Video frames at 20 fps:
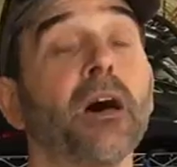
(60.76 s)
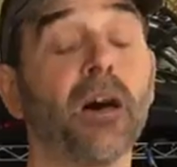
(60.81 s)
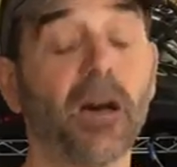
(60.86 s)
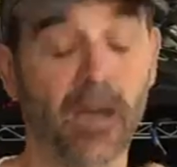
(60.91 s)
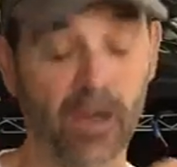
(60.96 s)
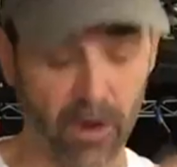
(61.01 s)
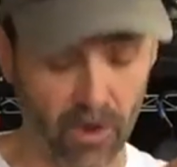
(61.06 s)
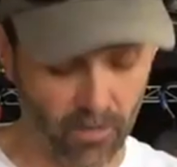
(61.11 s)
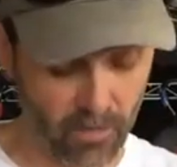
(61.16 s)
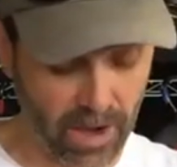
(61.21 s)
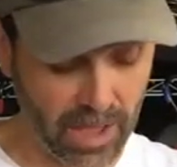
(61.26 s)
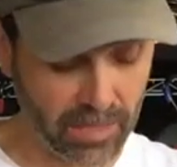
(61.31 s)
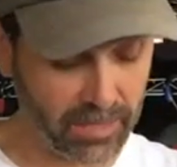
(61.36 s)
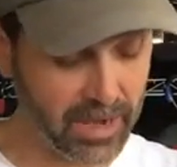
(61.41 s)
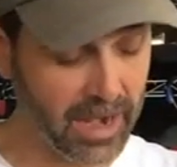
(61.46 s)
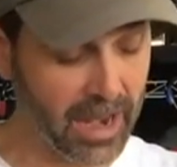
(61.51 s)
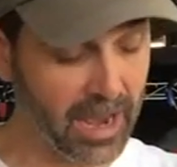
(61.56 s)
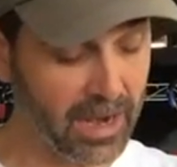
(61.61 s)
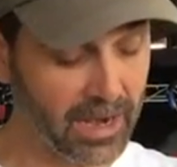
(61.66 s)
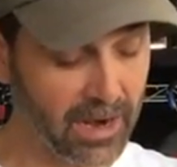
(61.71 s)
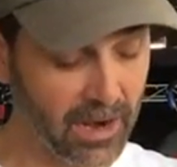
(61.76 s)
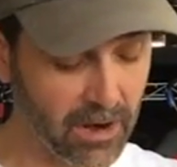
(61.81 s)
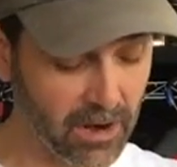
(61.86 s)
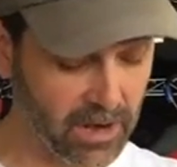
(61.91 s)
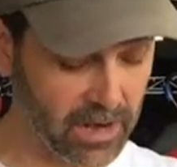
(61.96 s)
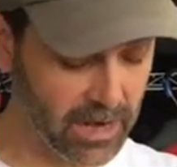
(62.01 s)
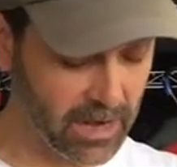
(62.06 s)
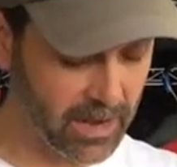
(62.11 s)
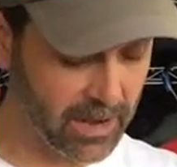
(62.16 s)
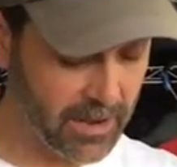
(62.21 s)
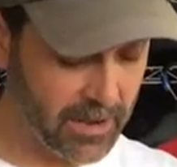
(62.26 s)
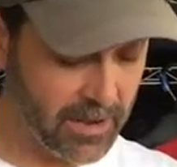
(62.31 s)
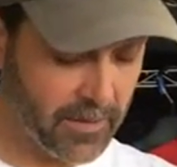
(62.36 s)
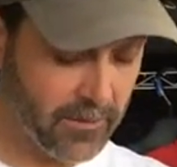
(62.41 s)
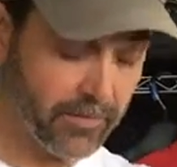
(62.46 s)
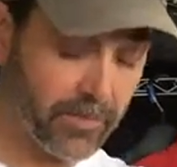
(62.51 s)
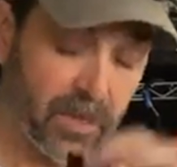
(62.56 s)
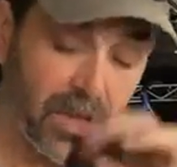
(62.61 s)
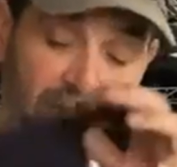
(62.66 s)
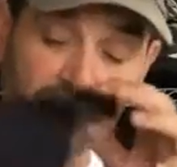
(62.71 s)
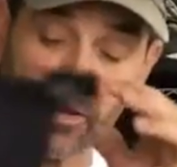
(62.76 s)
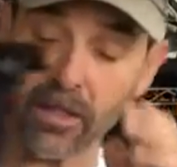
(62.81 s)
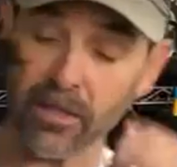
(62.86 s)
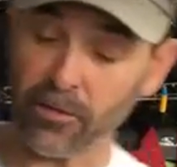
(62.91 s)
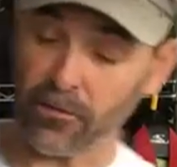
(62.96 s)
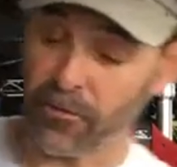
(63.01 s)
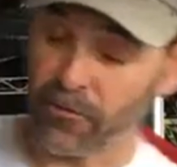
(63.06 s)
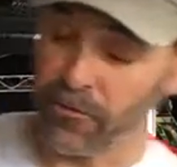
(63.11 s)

uh, around the neck area. It's got the